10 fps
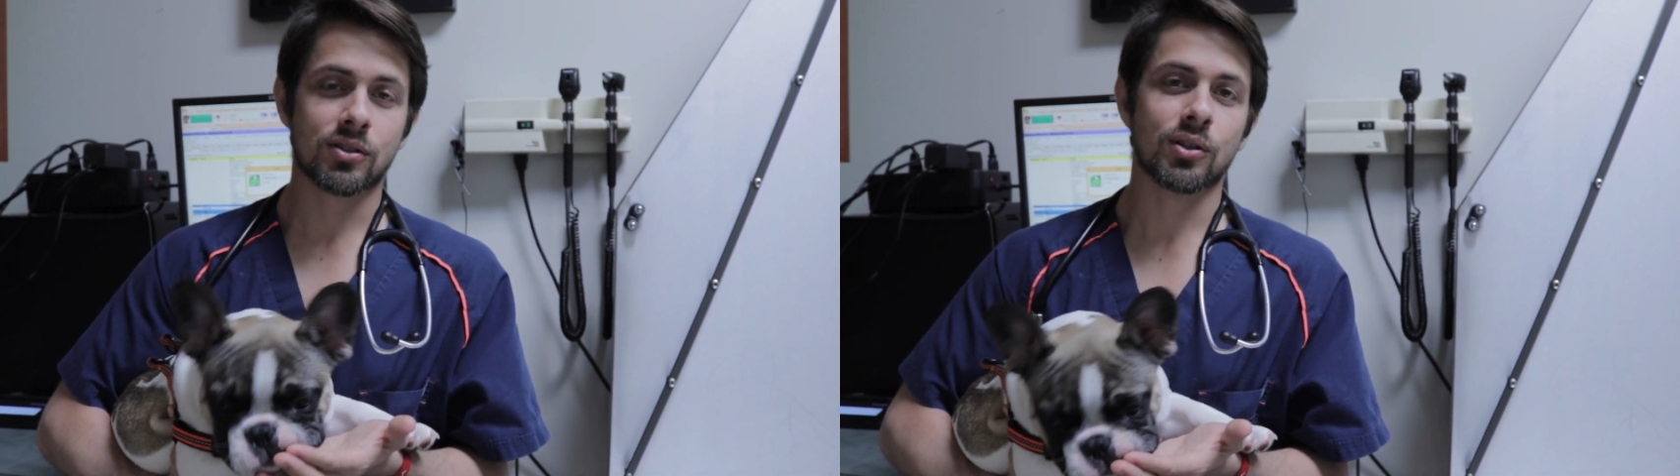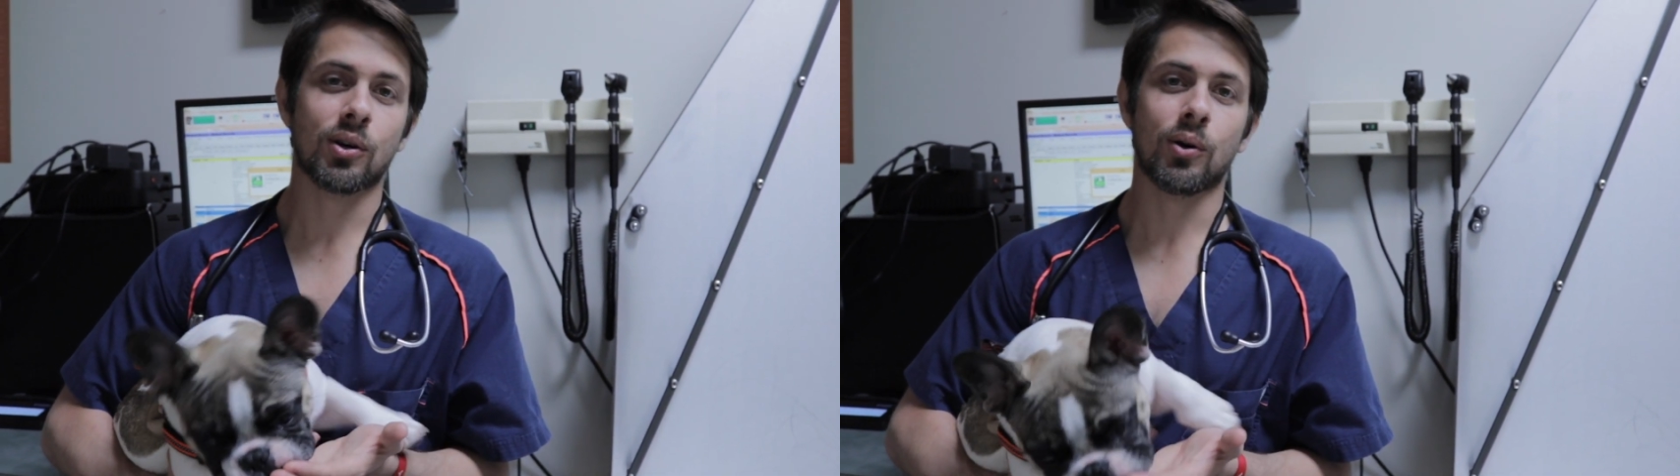
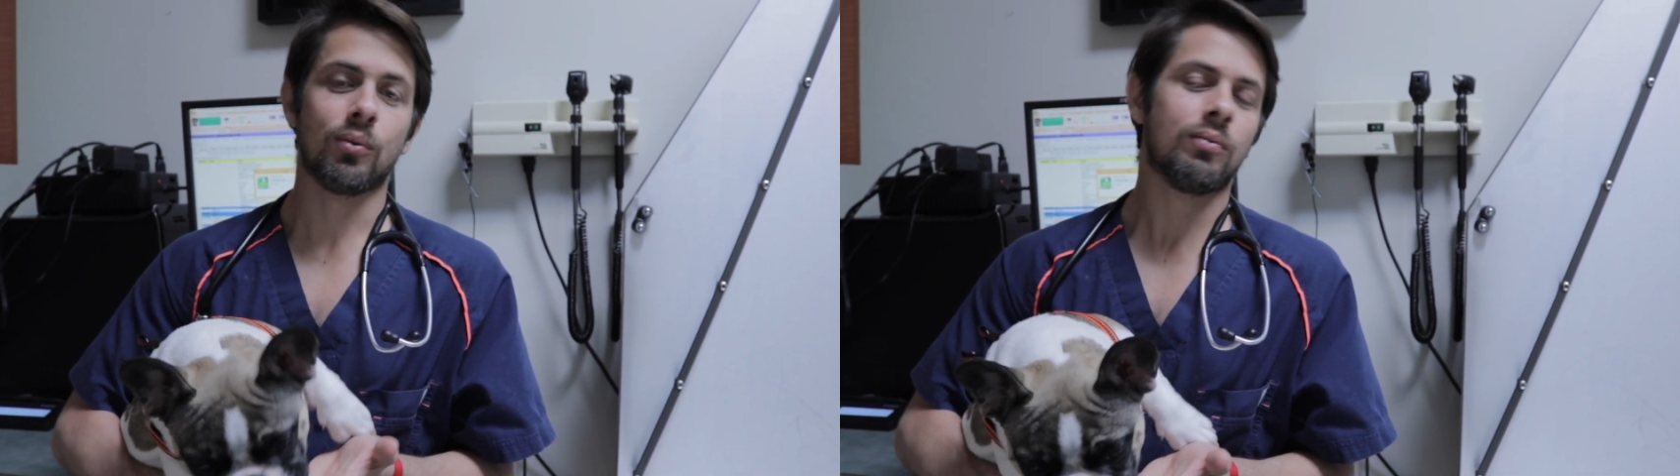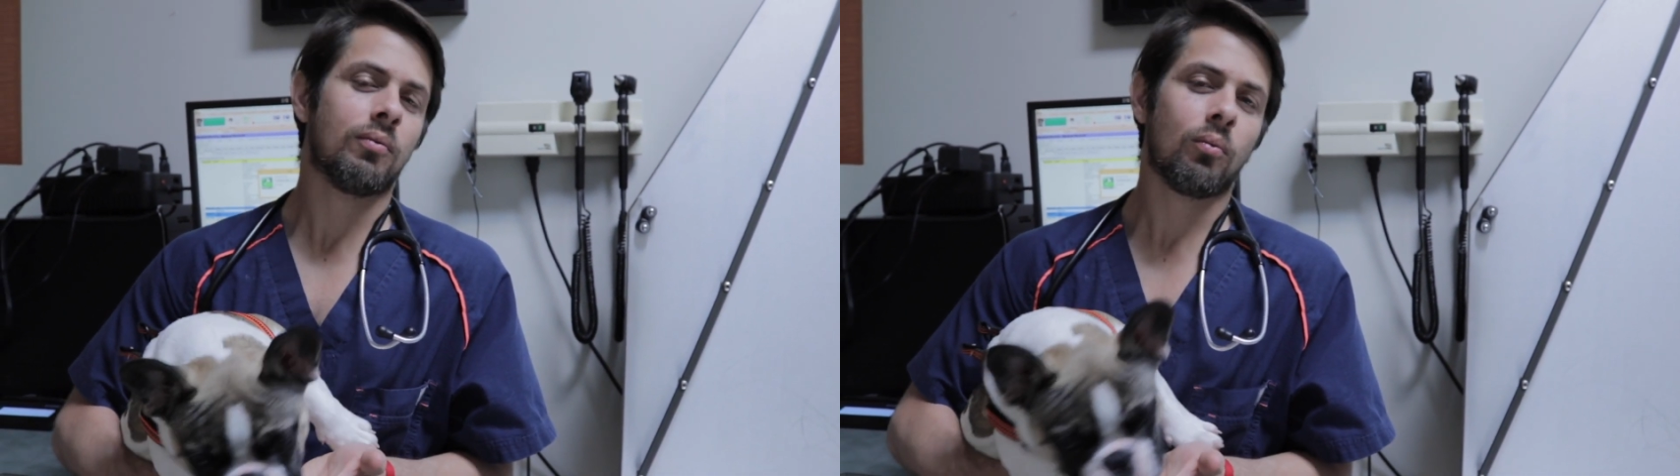
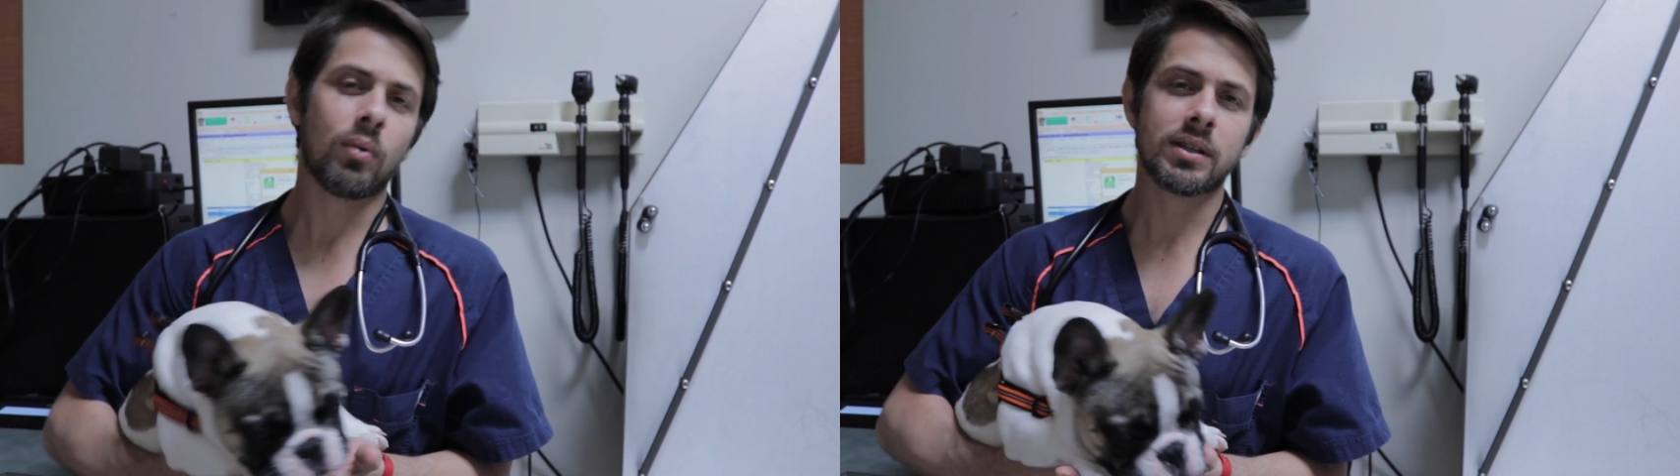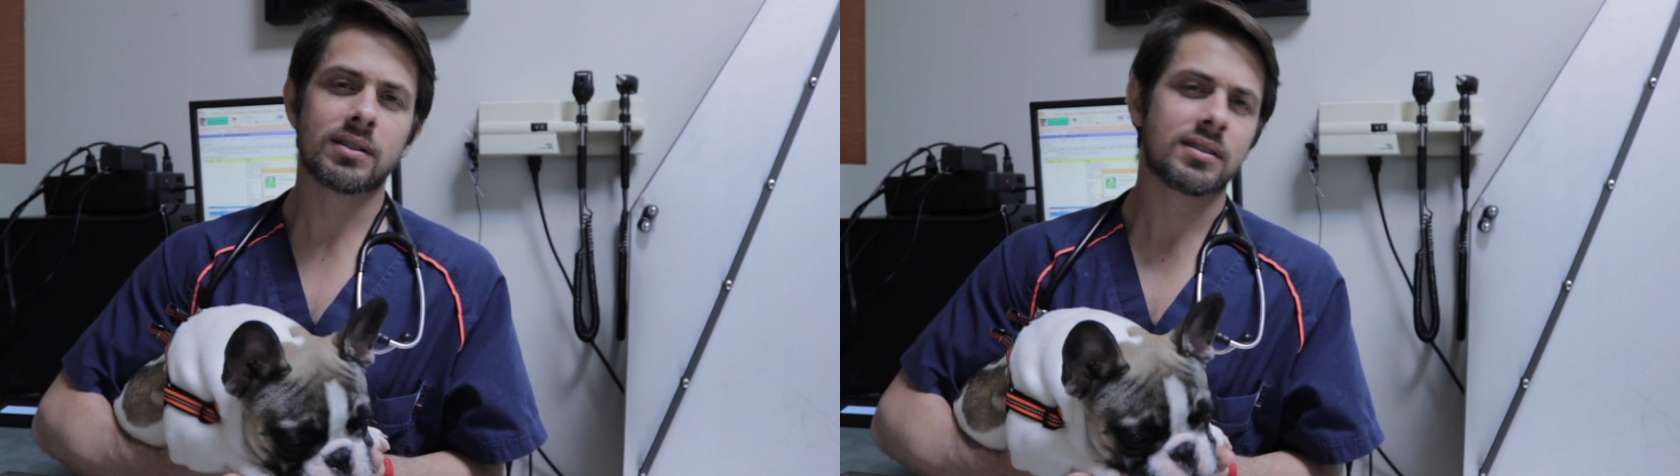So
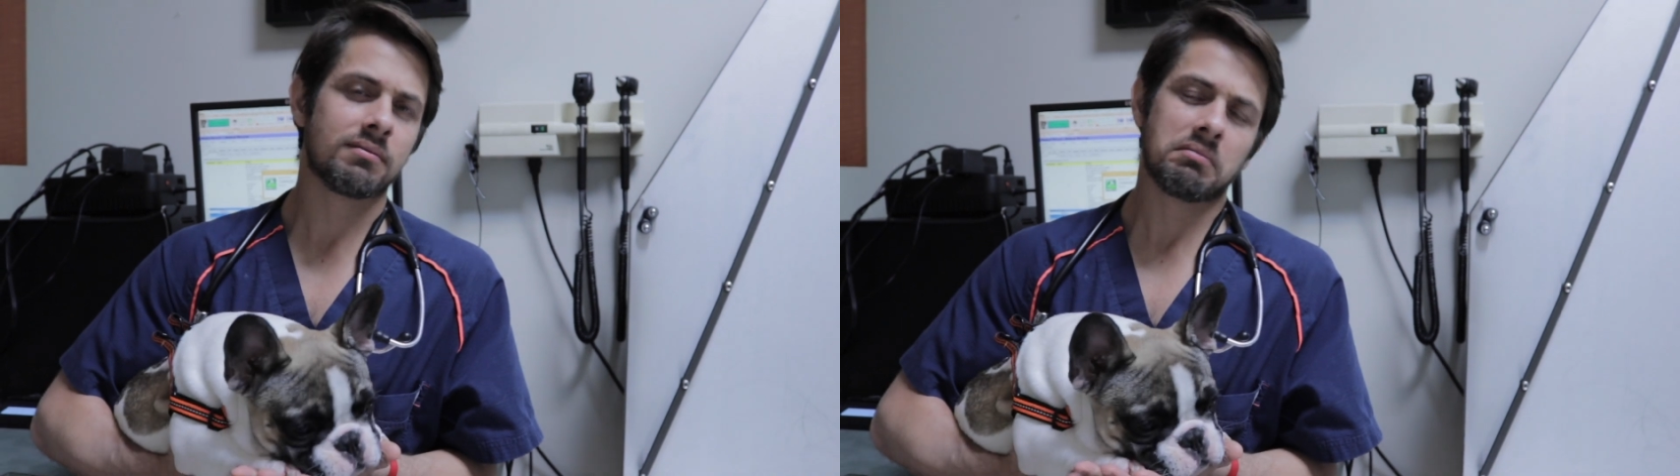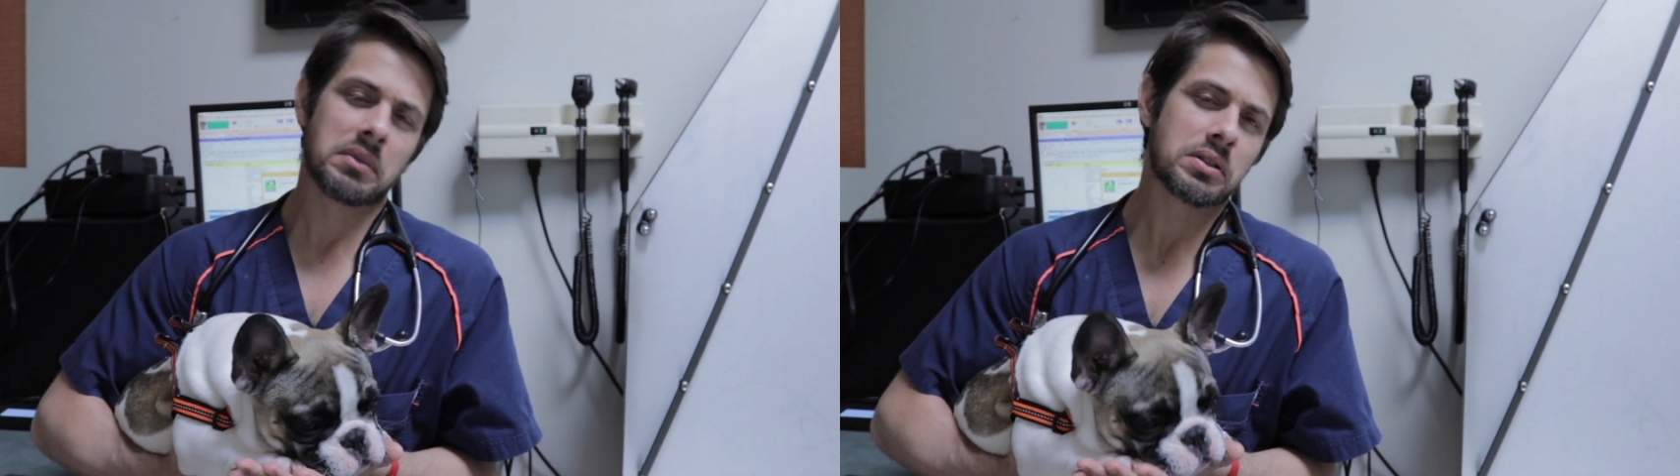
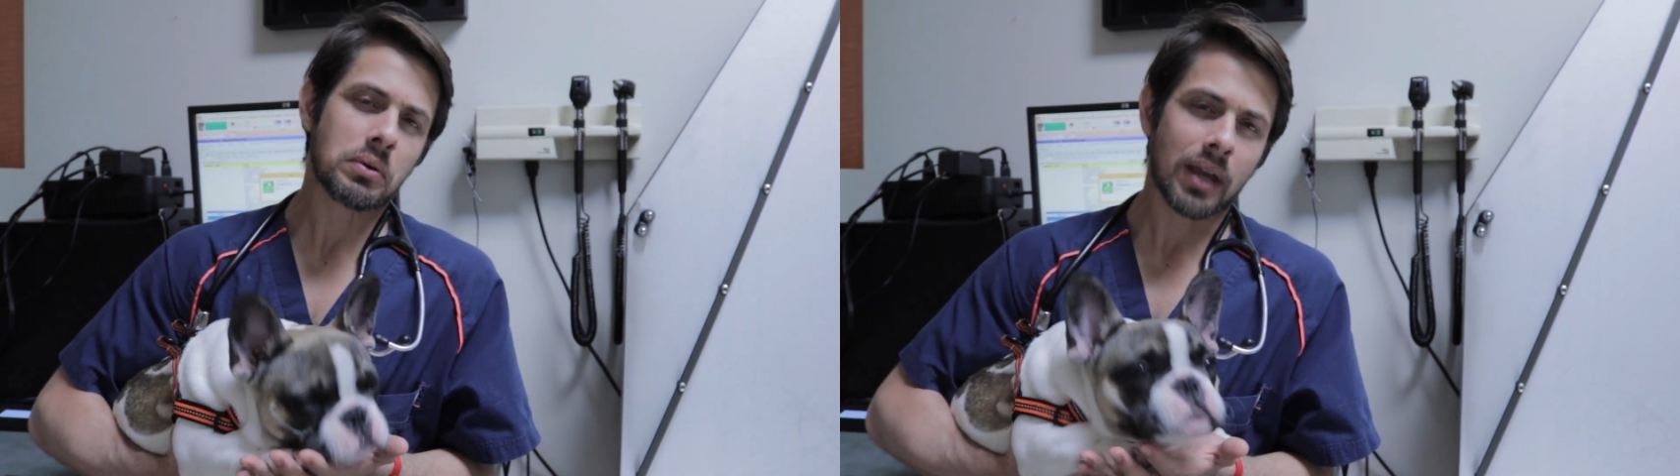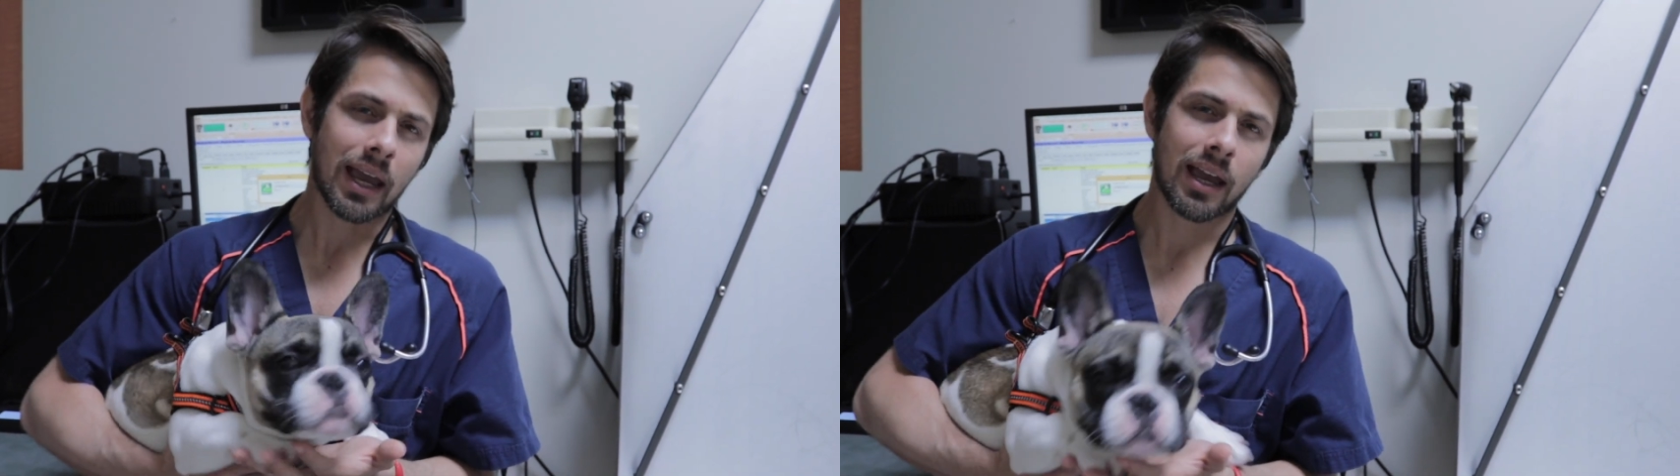once is
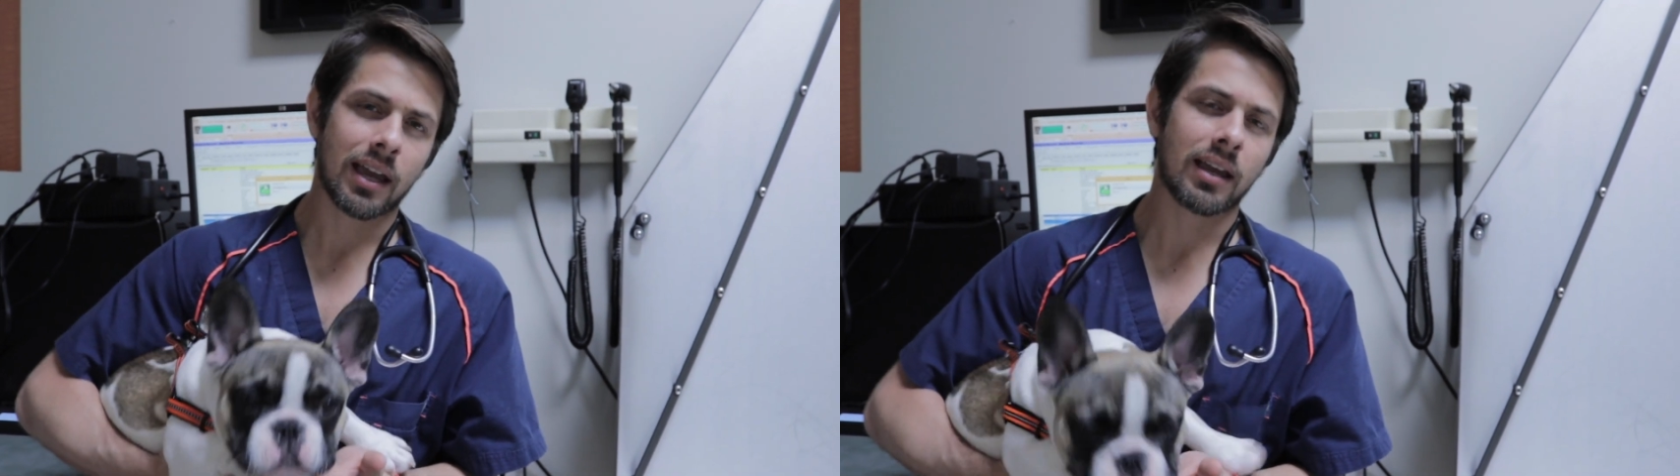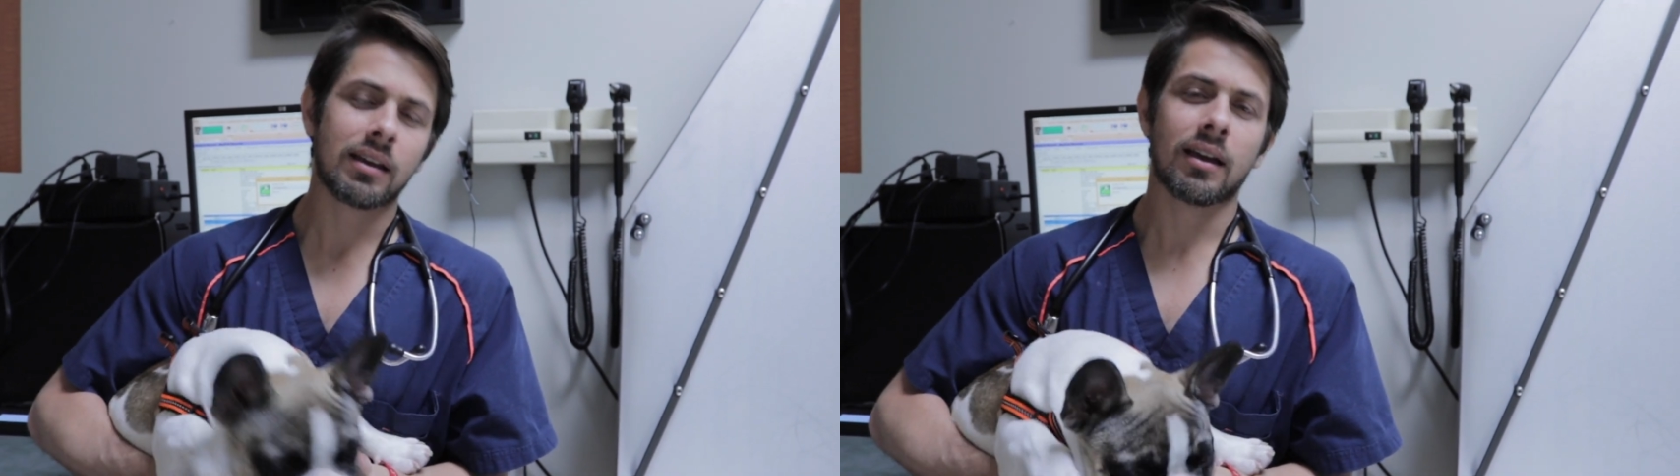
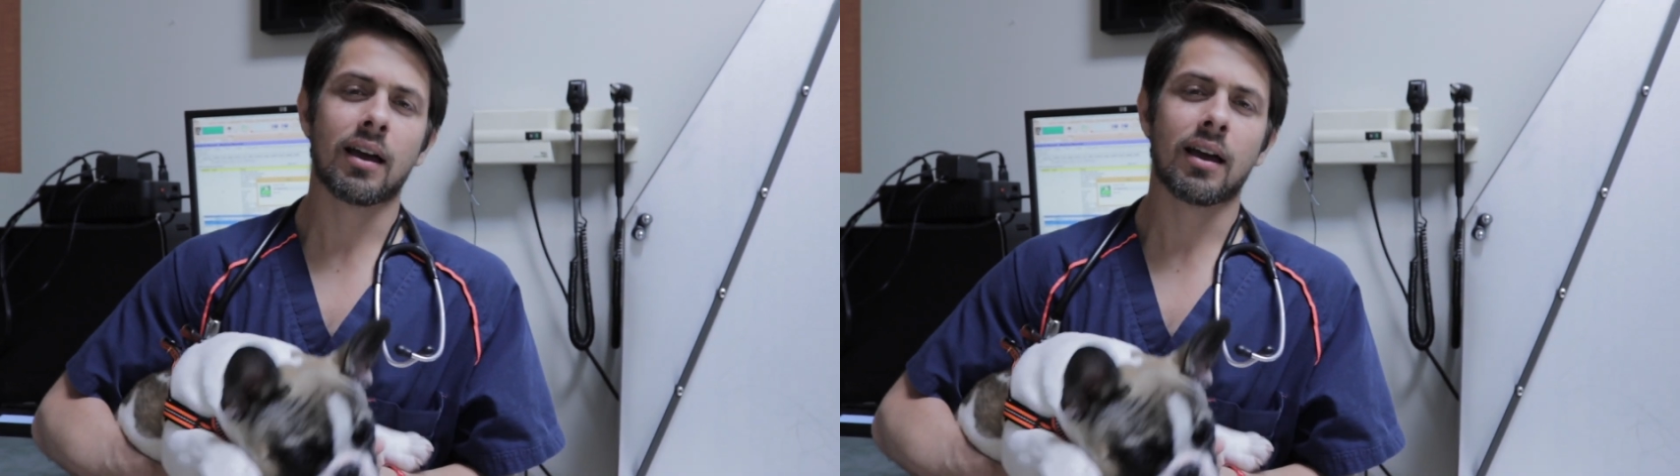okay,